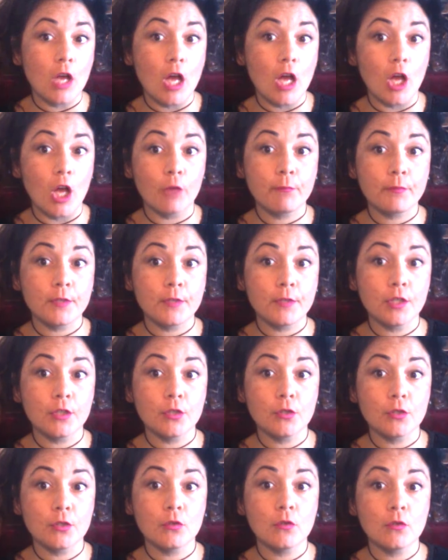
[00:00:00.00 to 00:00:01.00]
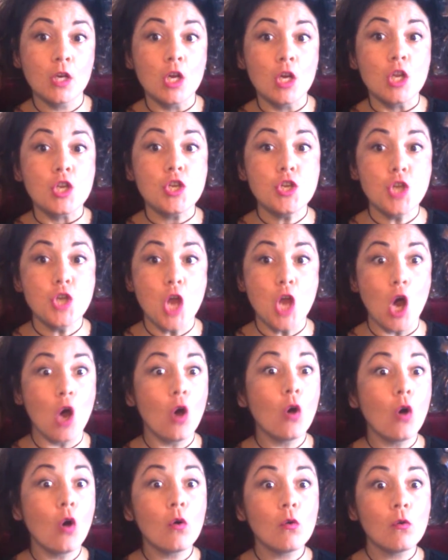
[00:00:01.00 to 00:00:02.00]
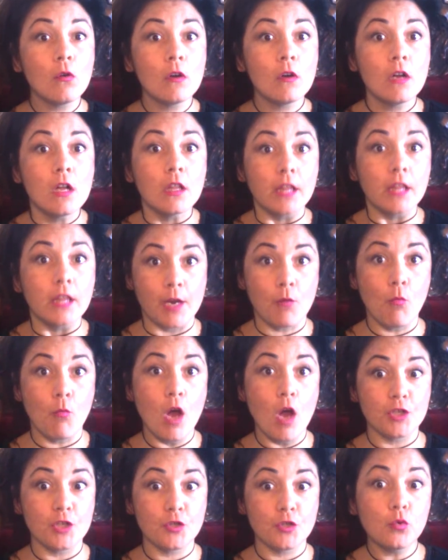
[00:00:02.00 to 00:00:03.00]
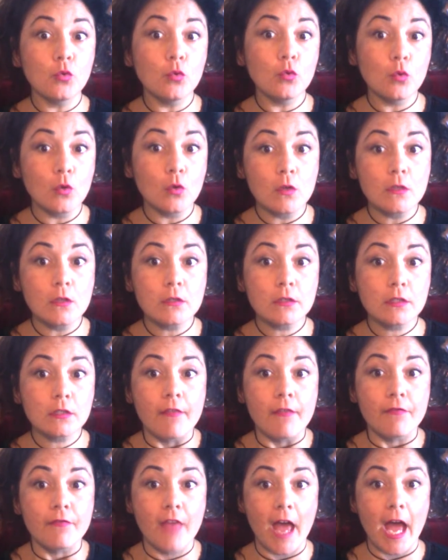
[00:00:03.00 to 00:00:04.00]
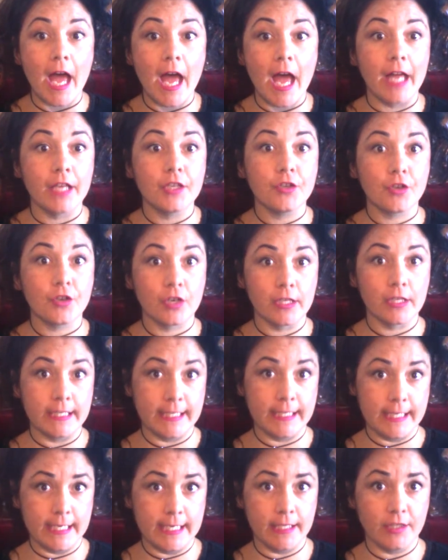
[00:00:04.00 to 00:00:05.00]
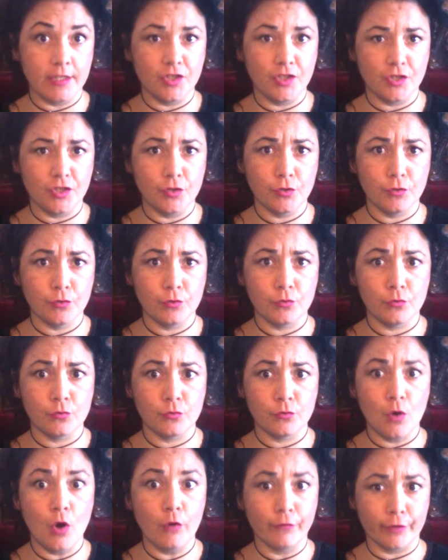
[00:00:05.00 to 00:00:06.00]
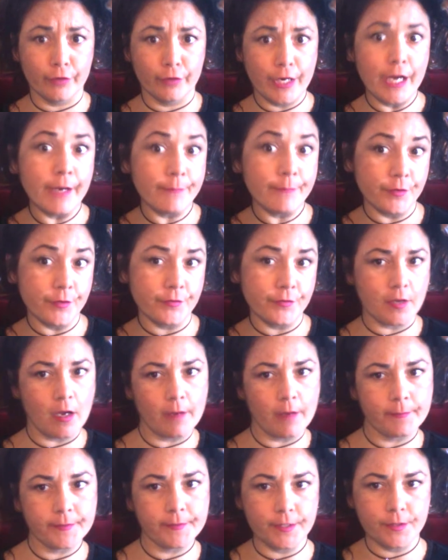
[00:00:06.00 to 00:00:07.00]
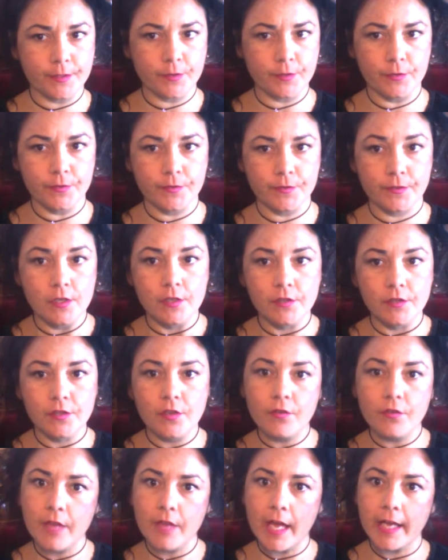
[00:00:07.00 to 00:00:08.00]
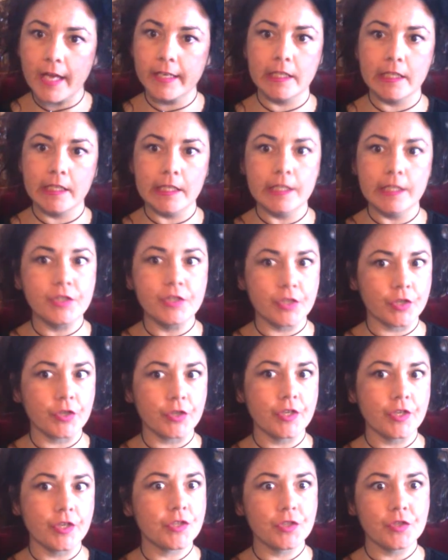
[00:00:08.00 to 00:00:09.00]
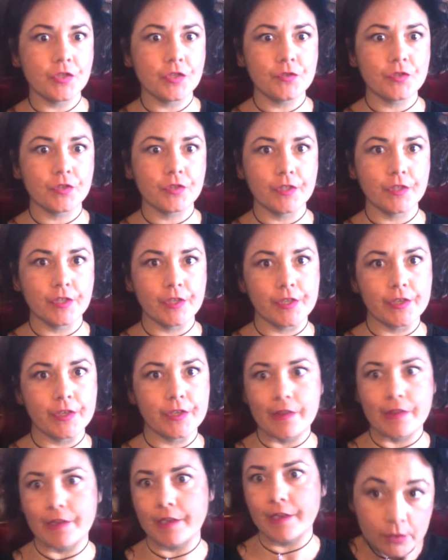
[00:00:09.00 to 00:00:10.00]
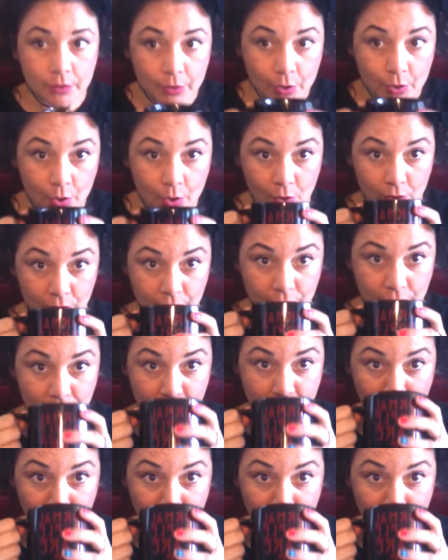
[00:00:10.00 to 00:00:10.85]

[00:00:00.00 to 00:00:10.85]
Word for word: help you know like what tools that you're going to need to overcome those obstacles. So that in turn is usually a good thing. Hold on.